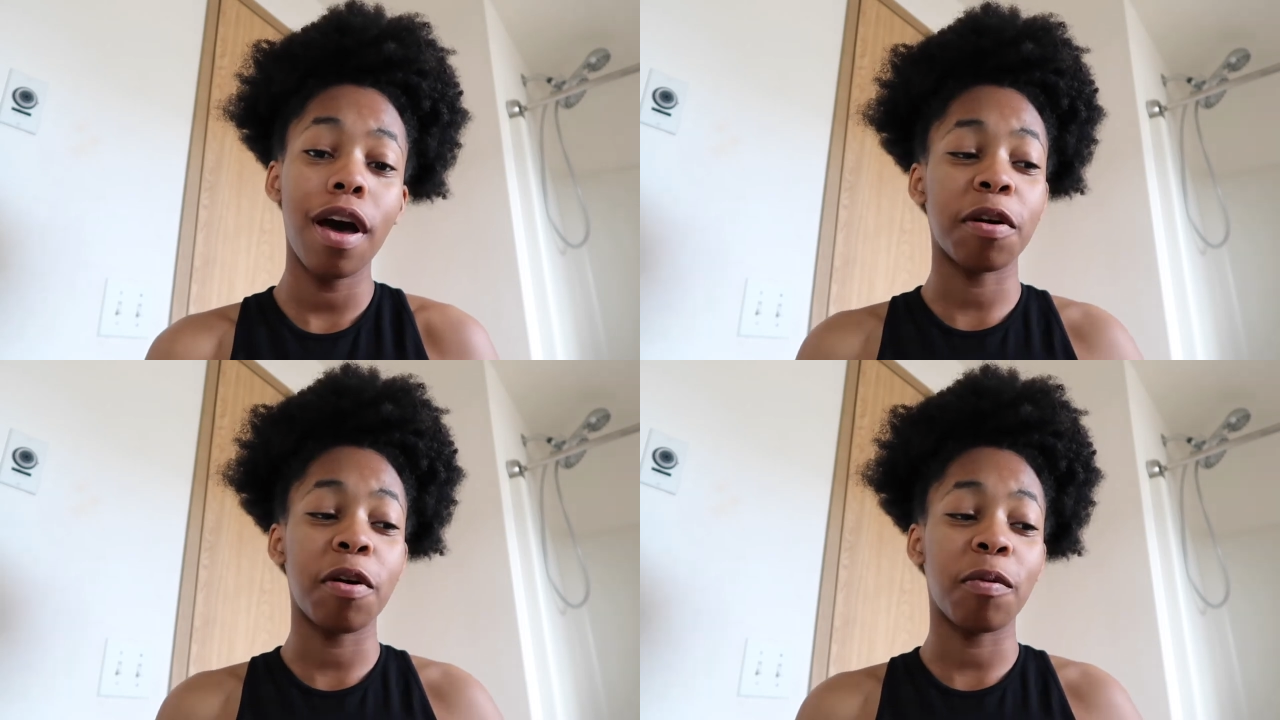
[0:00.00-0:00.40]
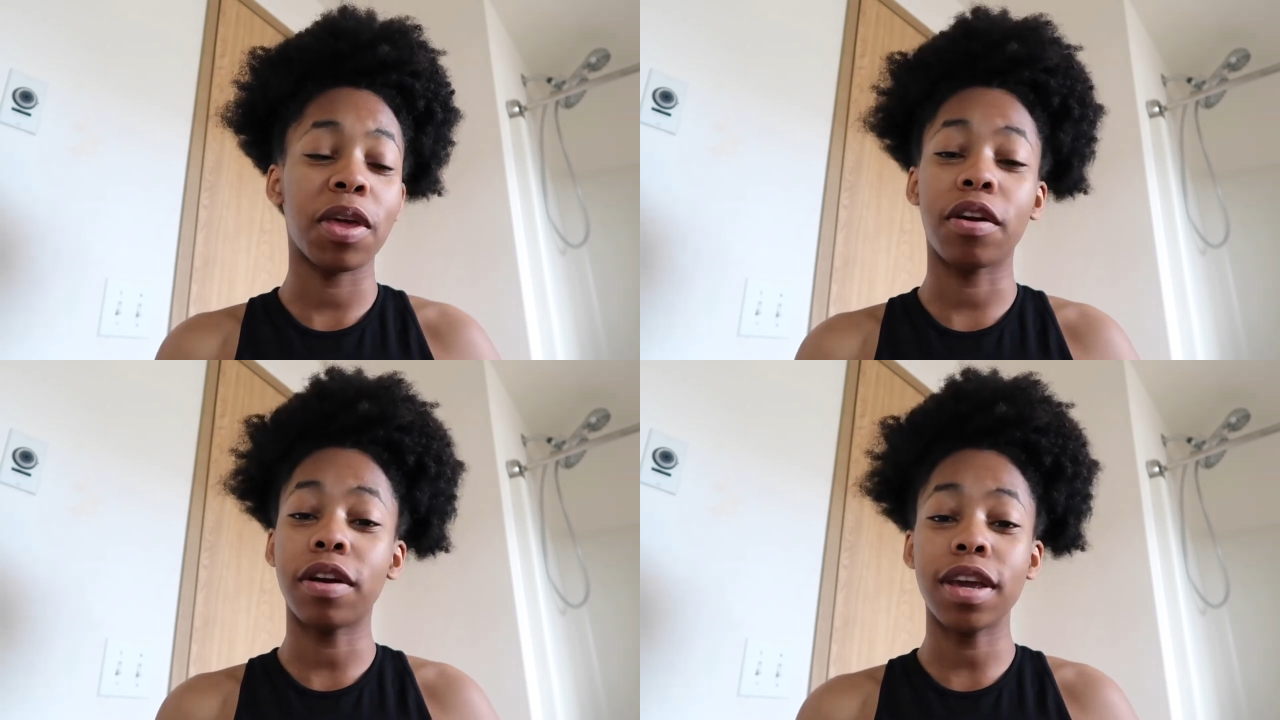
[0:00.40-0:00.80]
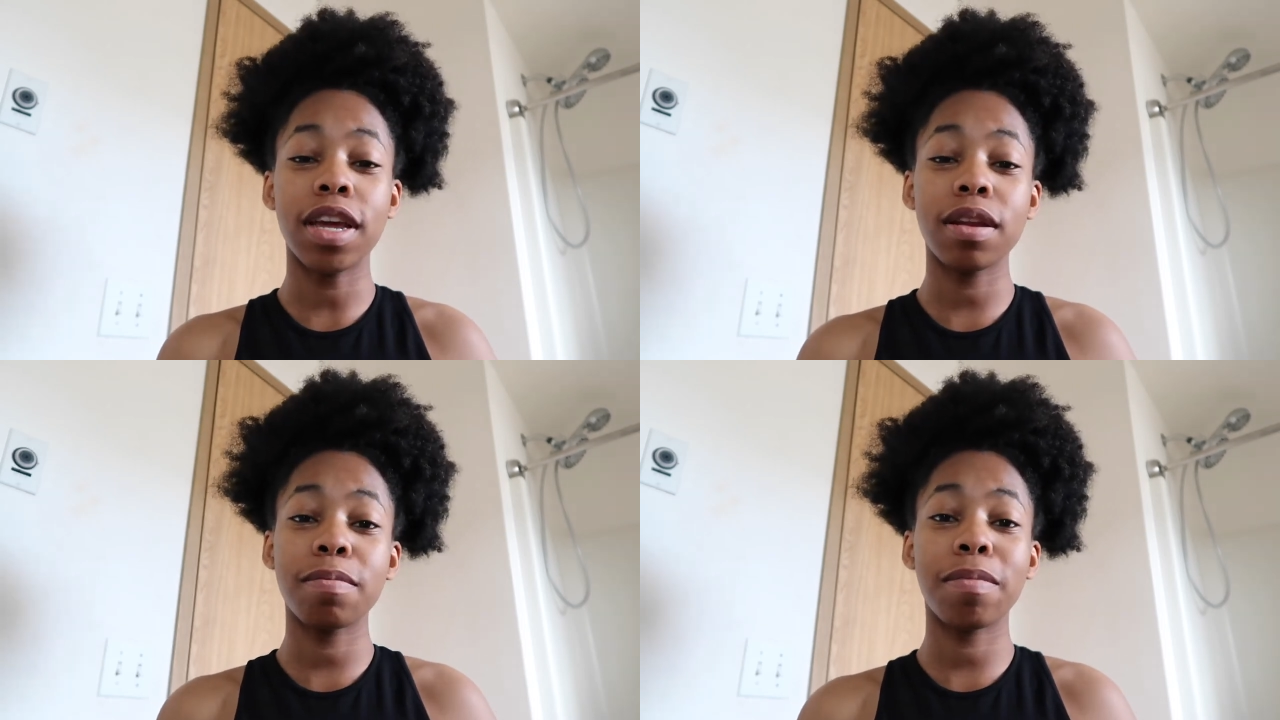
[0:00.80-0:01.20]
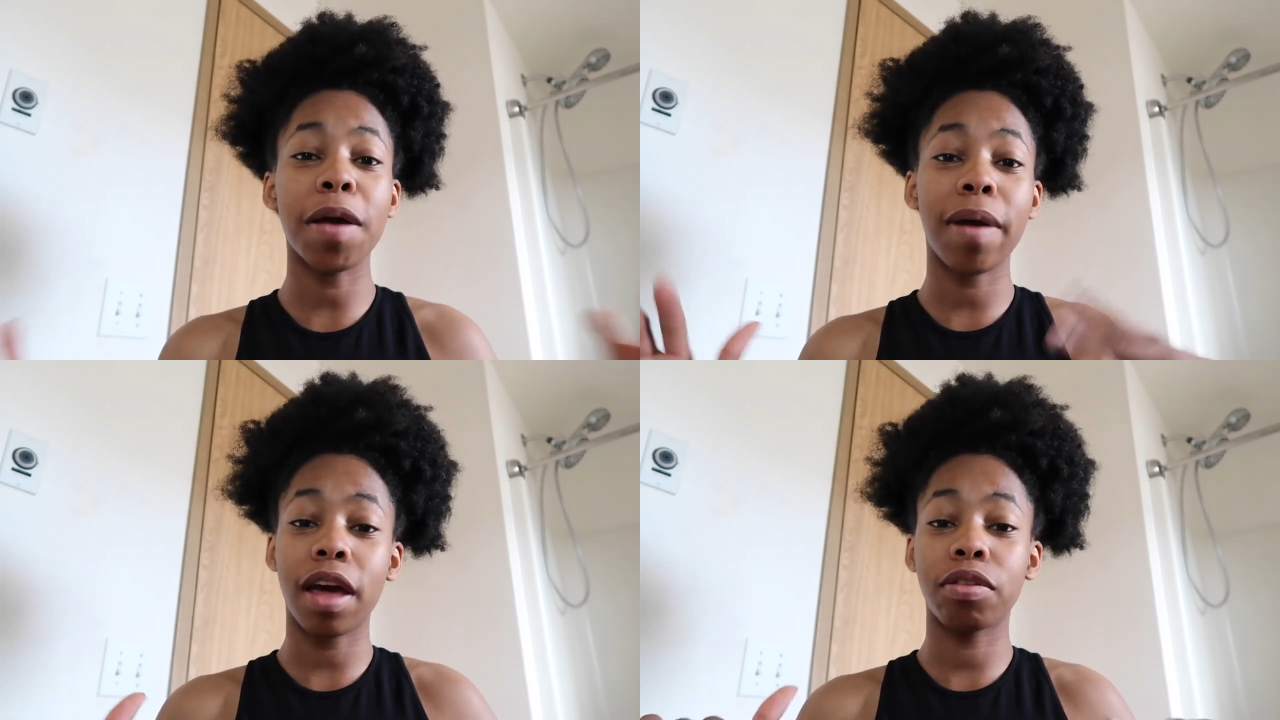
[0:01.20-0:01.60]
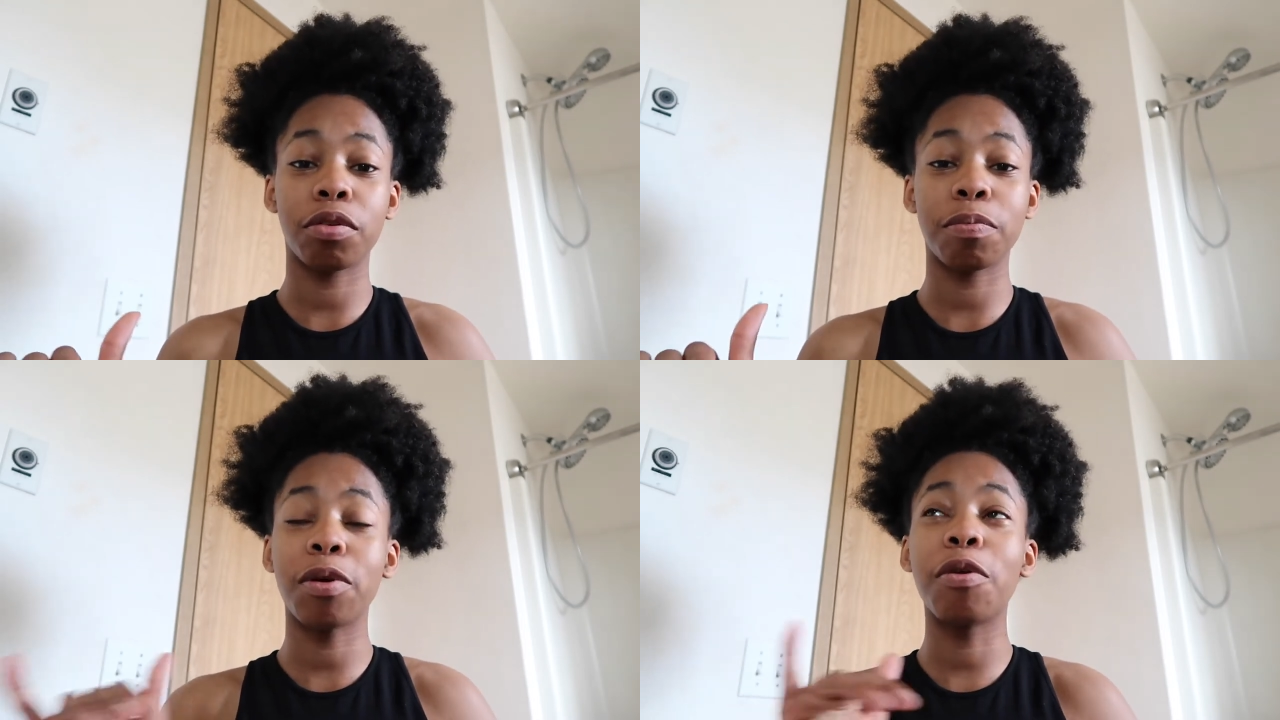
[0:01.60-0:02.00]
So we are in my
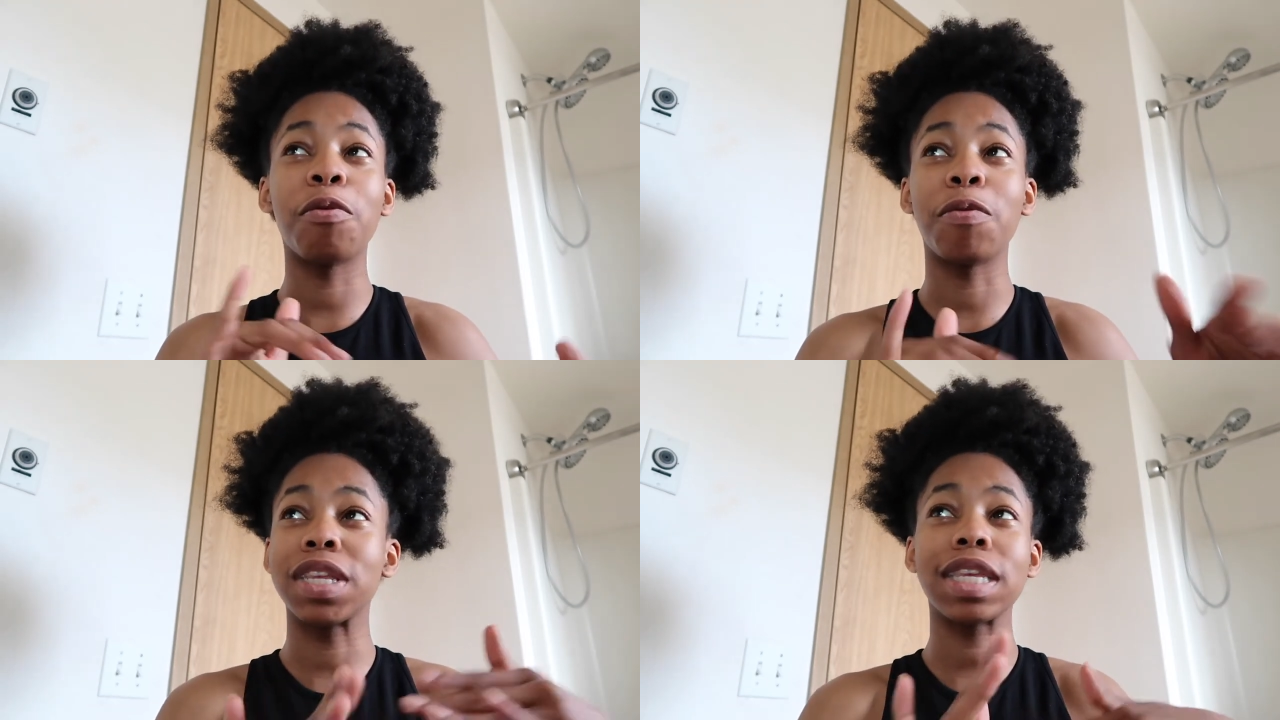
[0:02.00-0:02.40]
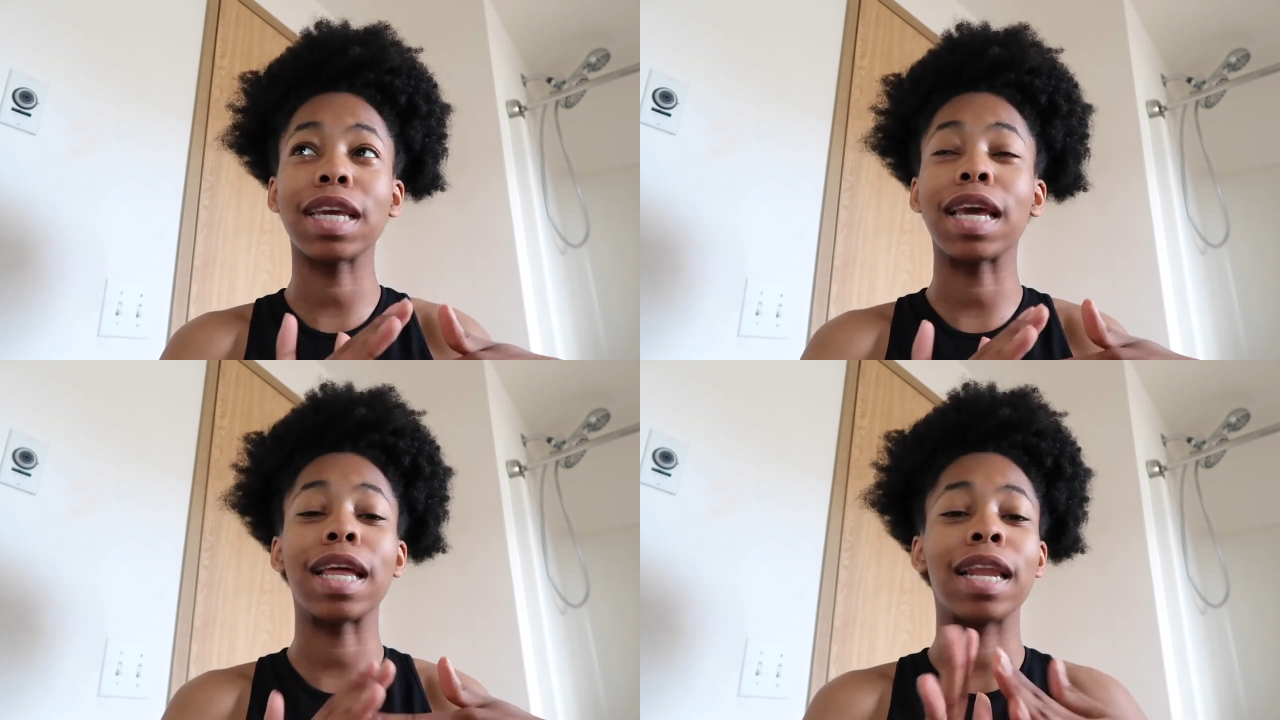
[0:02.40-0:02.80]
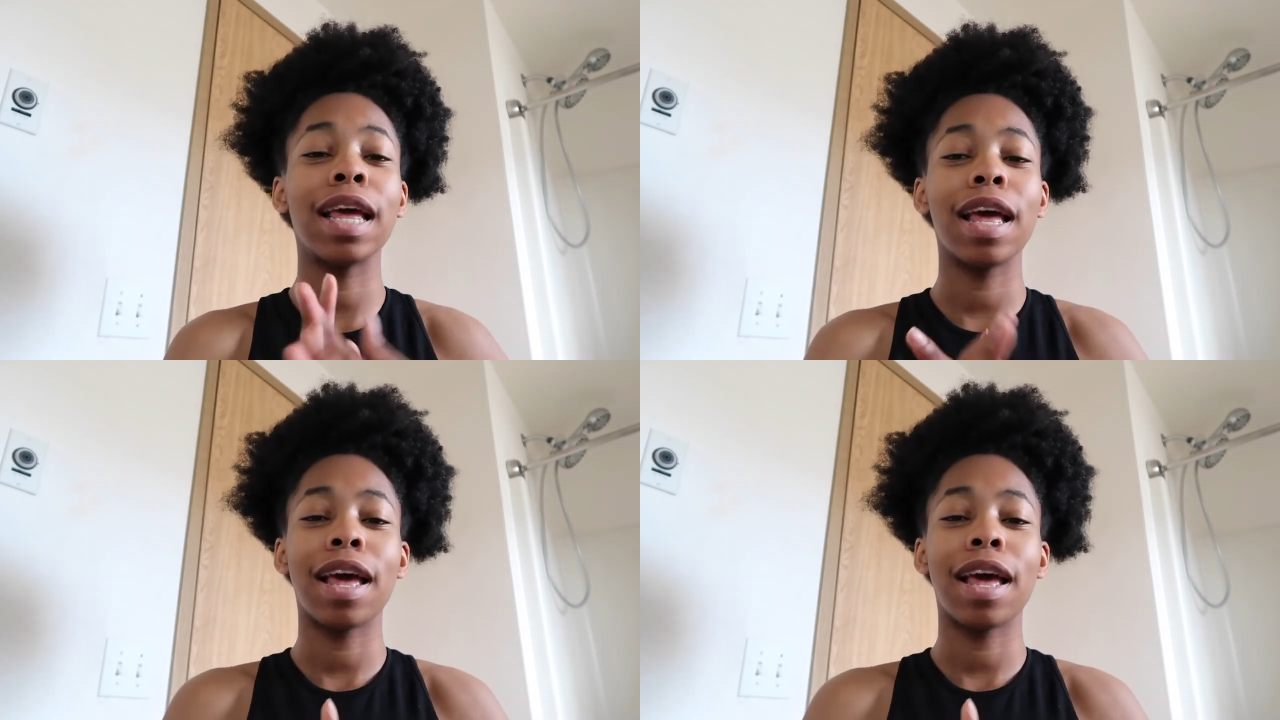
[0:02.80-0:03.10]
bathroom once again,